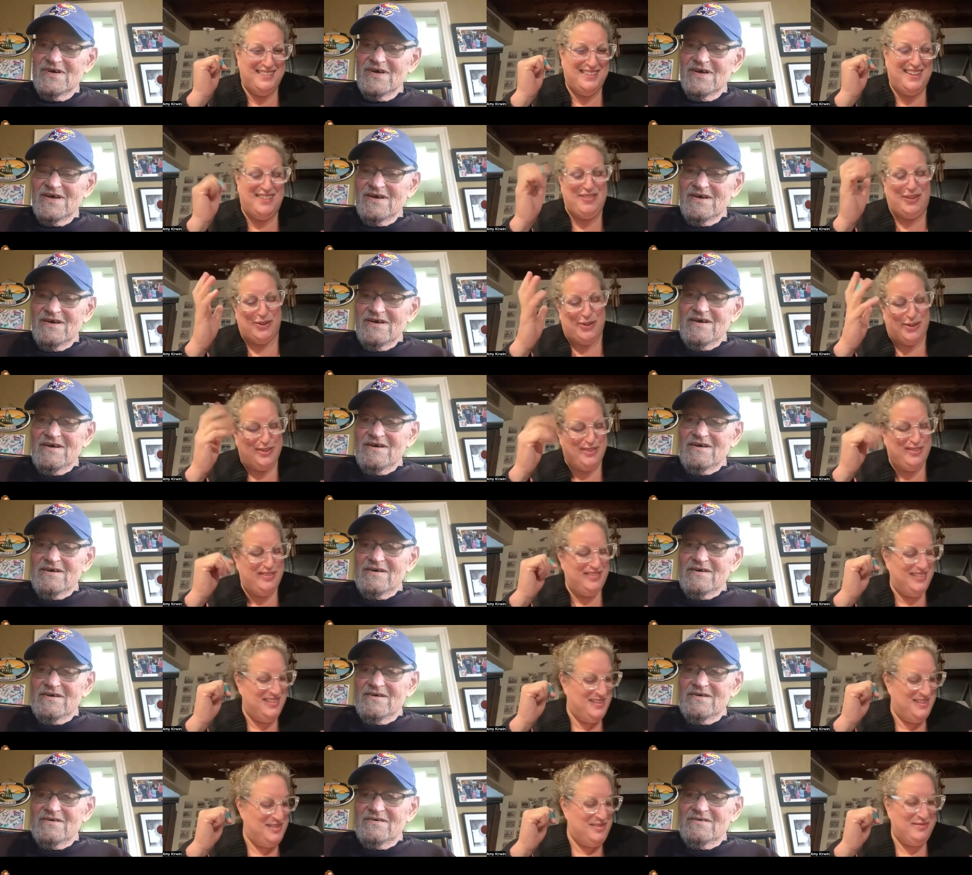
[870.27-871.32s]
Speaker 1: I've heard.
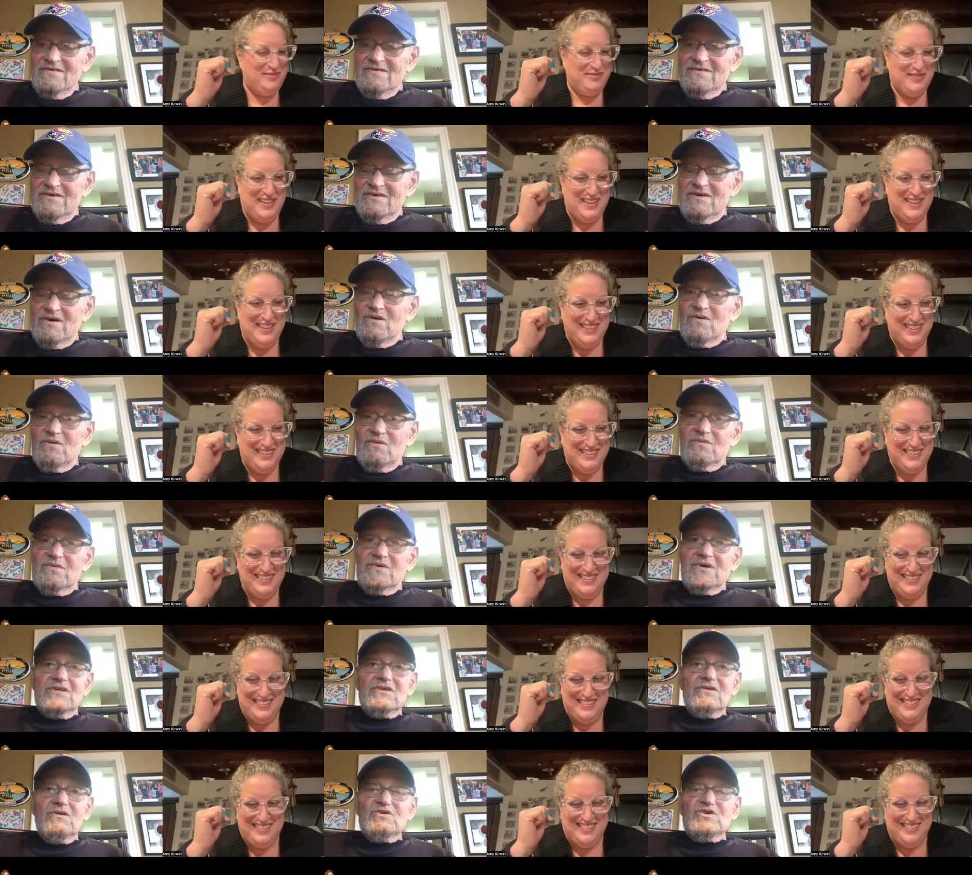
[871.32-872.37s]
You know,
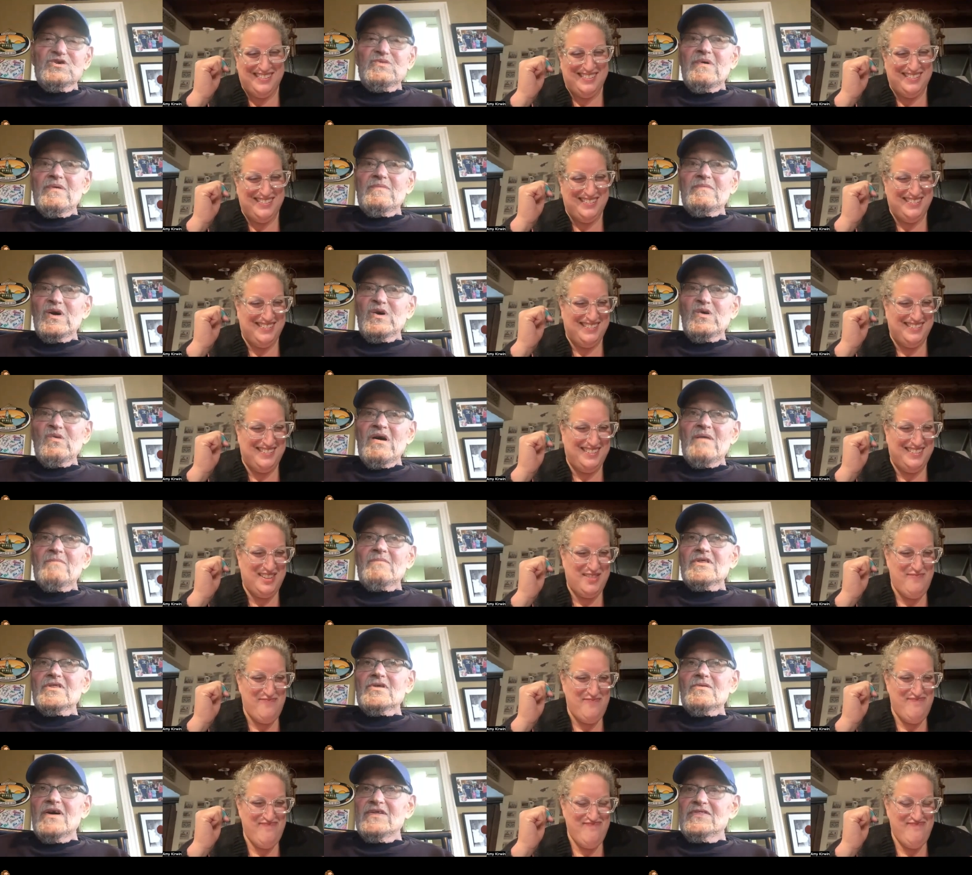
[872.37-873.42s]
I told you about my
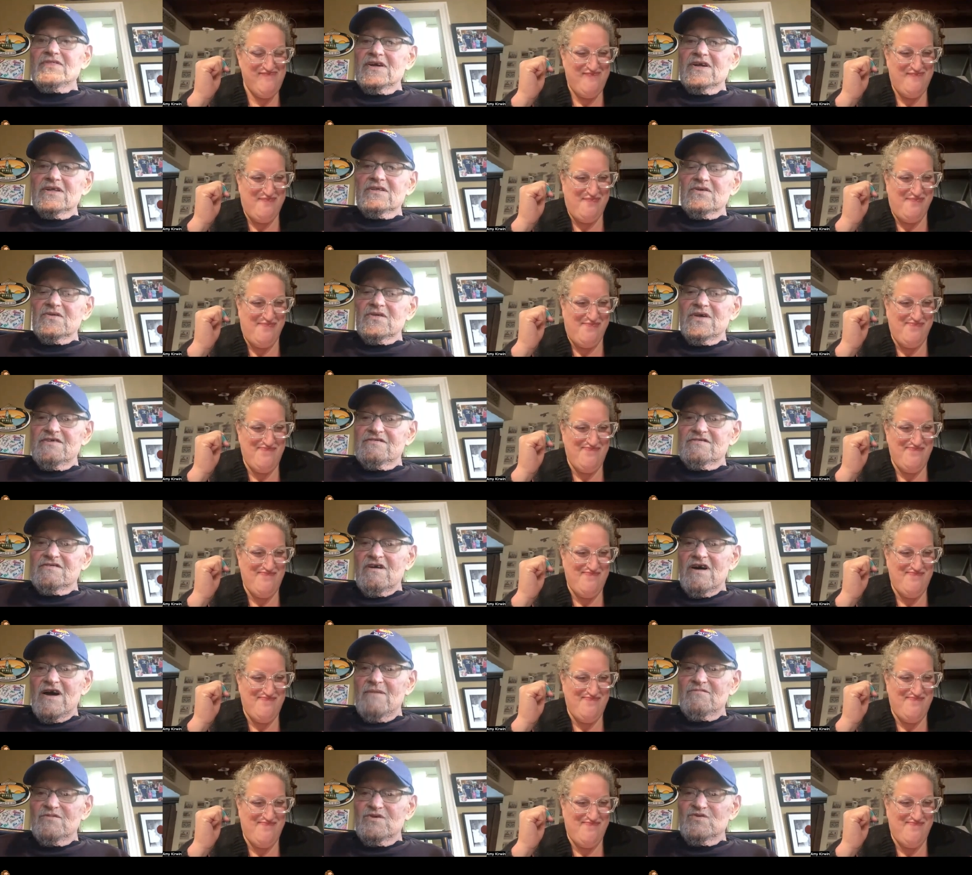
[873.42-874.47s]
grandmother, I think the last
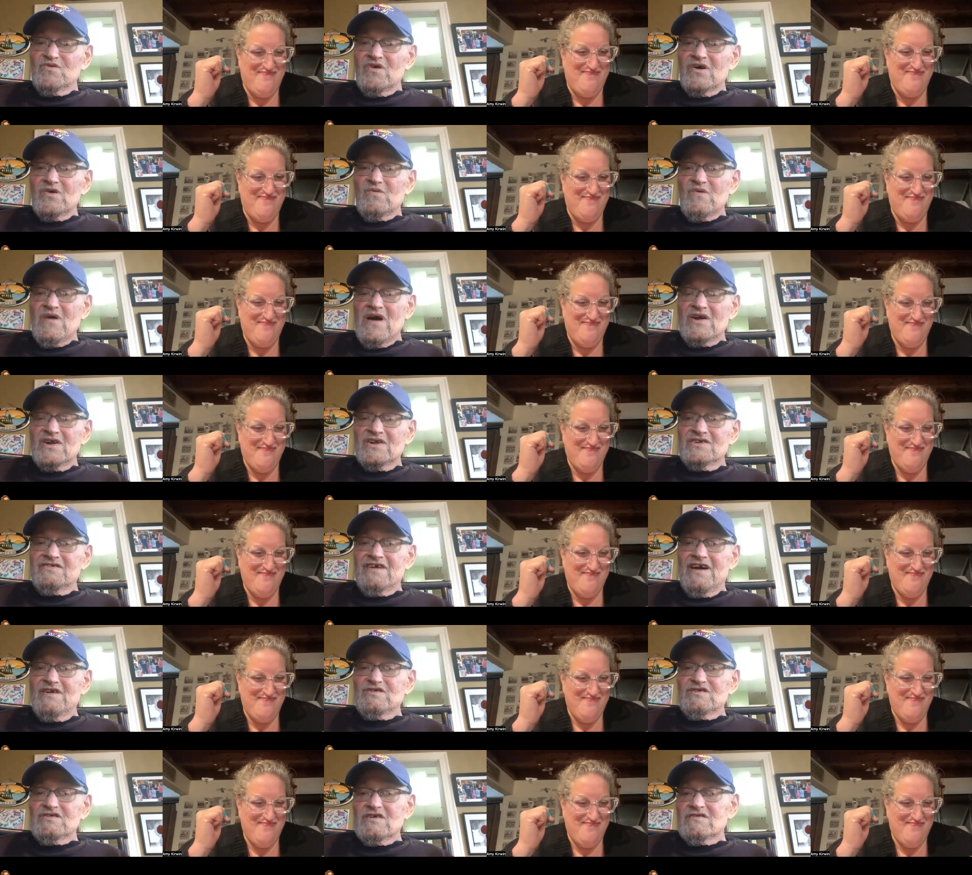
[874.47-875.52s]
time we'd run around and
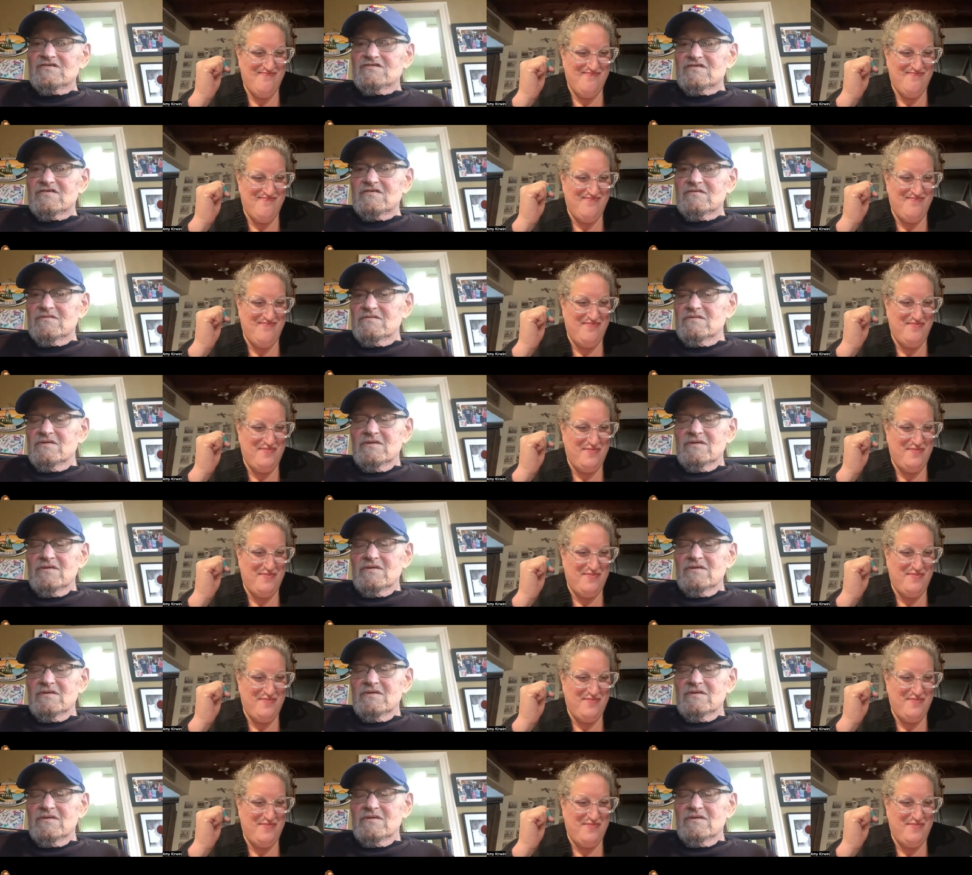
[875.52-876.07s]
chase us. And